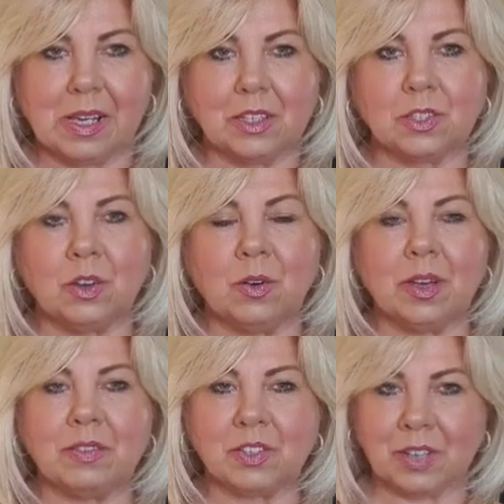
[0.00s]
So
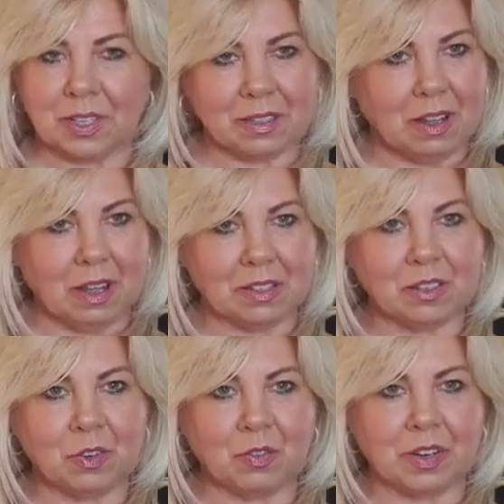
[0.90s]
if stress causes
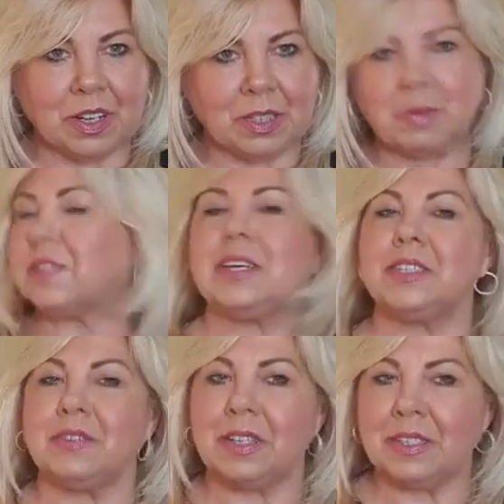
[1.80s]
over 90%
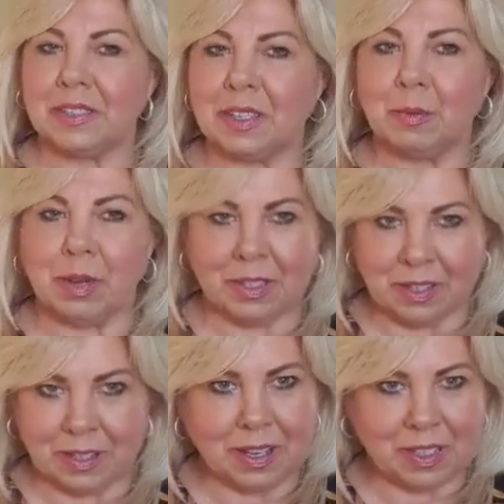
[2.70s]
of illness in the body,
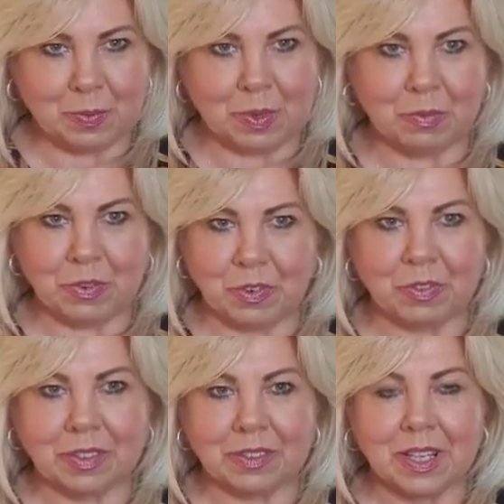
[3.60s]
and that's been
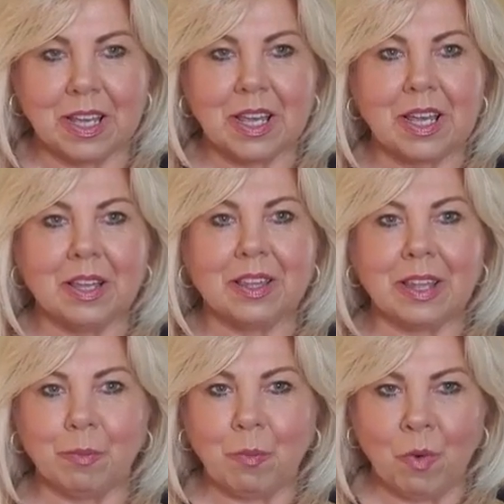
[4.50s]
proven, the
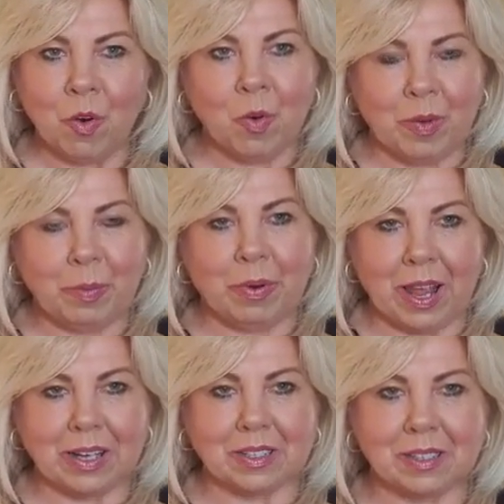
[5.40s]
more we
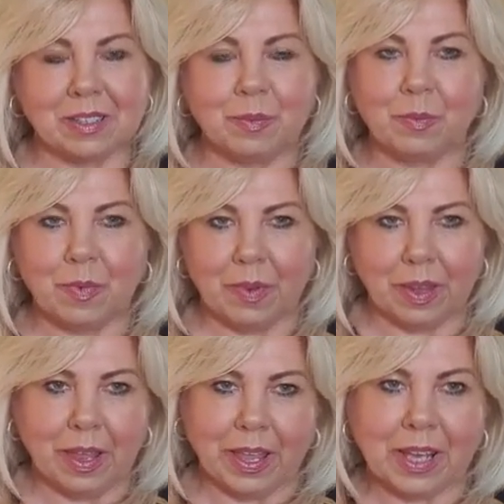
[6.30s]
practice
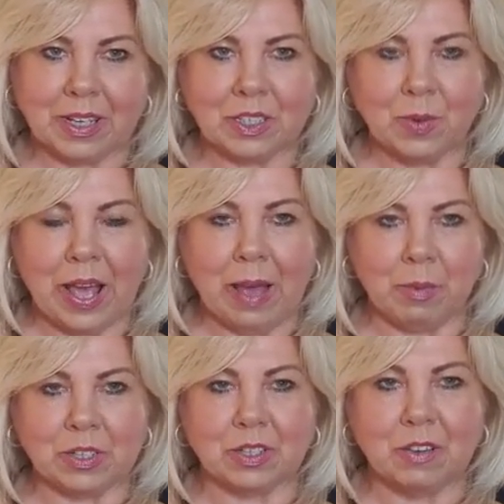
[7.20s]
and get into a
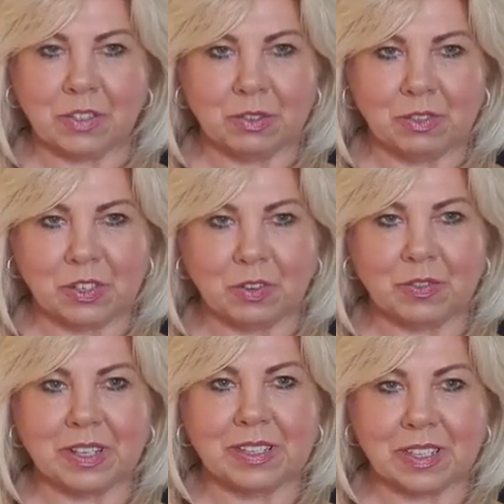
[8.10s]
habit of doing stuff
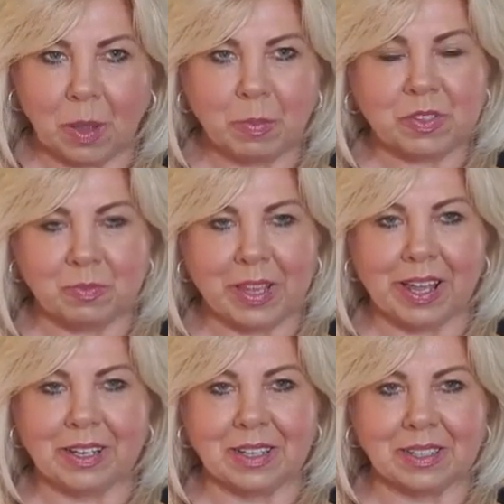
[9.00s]
that stop us from
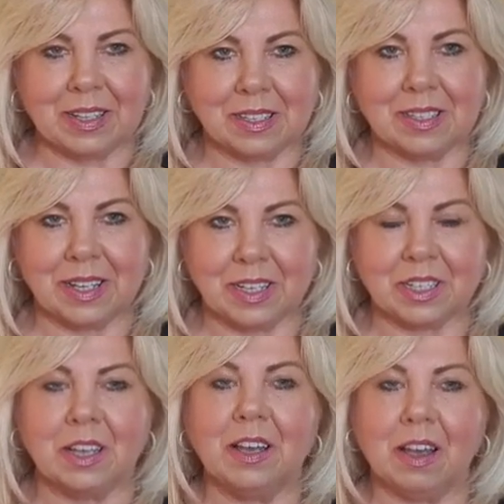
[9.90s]
getting into that state
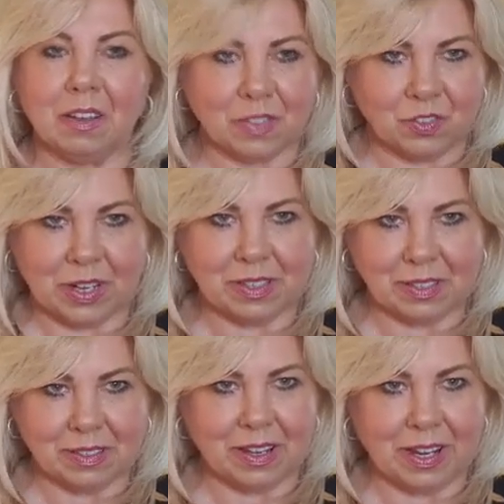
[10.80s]
of stress
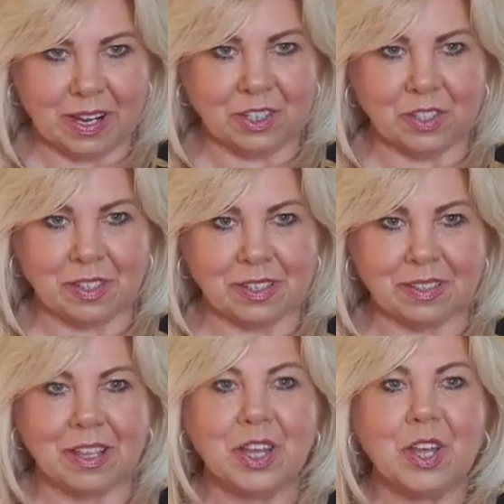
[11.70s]
and anxiousness,
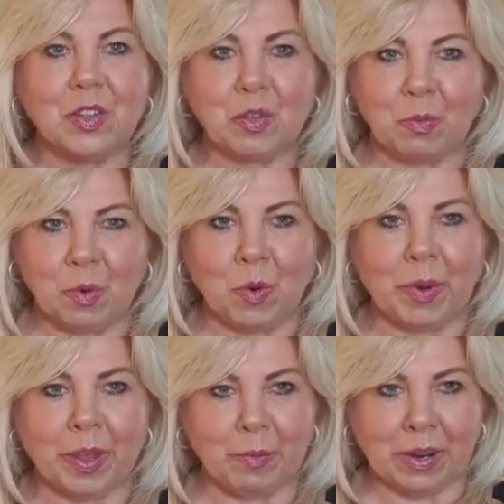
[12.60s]
the more we
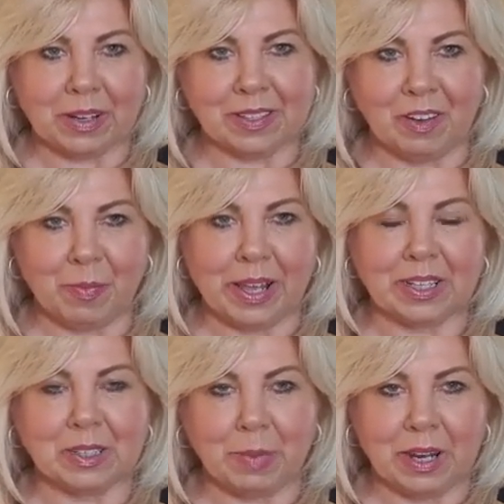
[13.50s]
can bring ourselves back
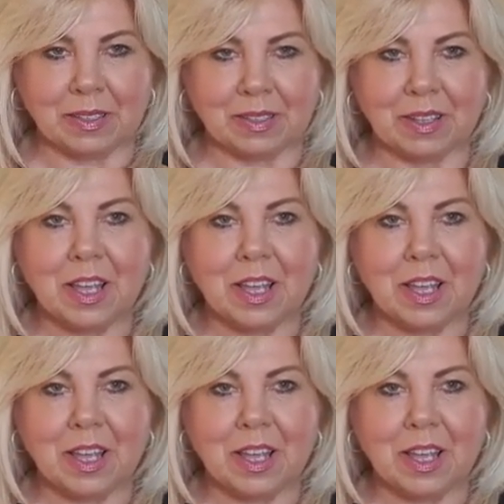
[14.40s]
into balance.